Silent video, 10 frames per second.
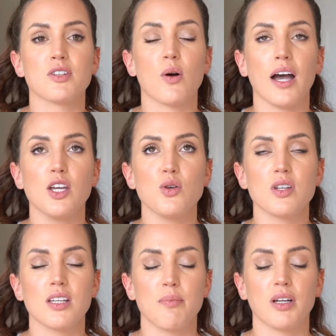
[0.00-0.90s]
So I
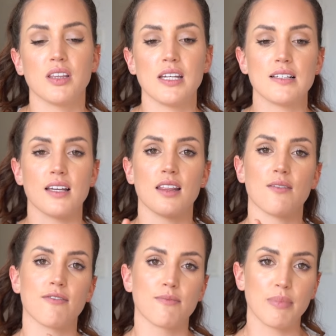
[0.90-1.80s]
usually put these in
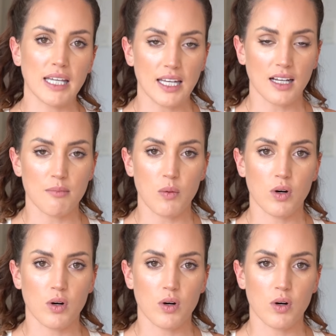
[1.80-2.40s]
the beginning of my